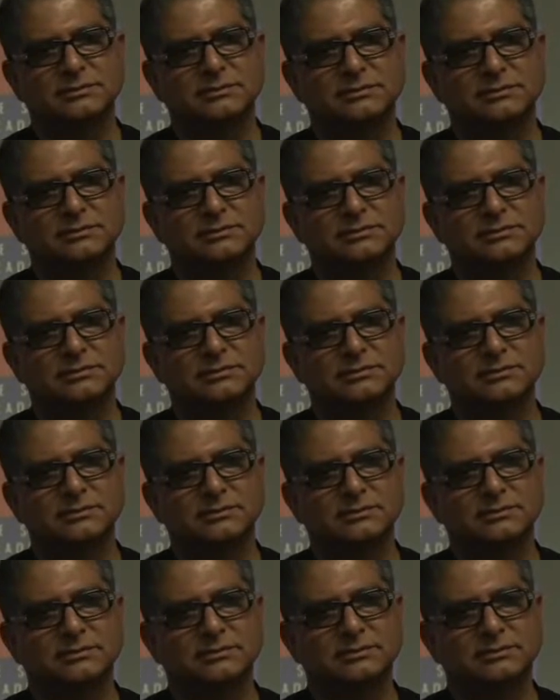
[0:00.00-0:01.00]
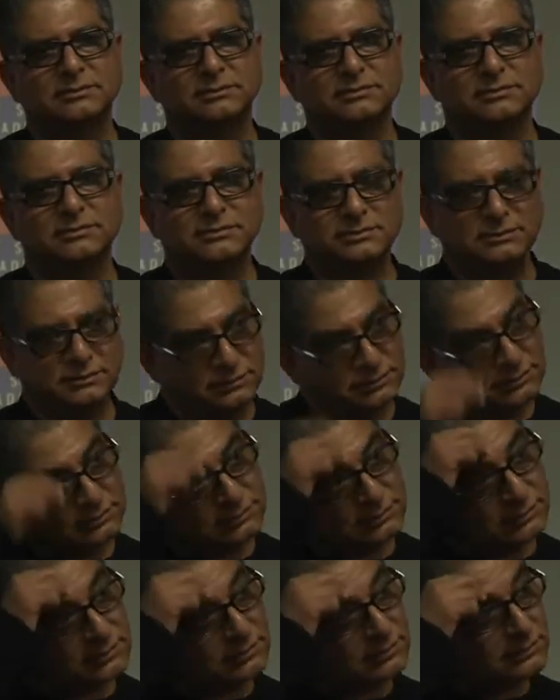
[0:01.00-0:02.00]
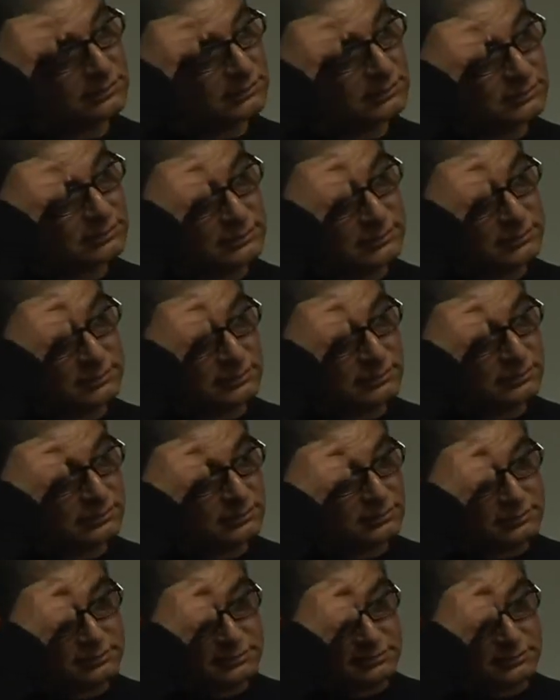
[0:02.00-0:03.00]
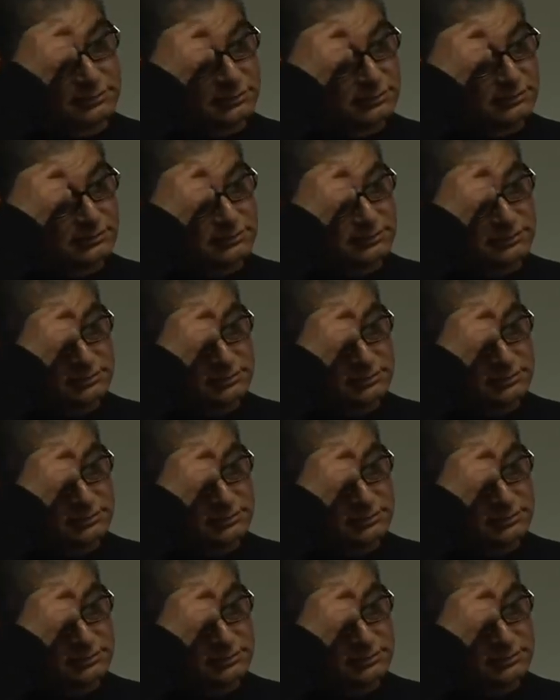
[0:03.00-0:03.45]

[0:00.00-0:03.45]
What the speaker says: No one is speaking in this clip.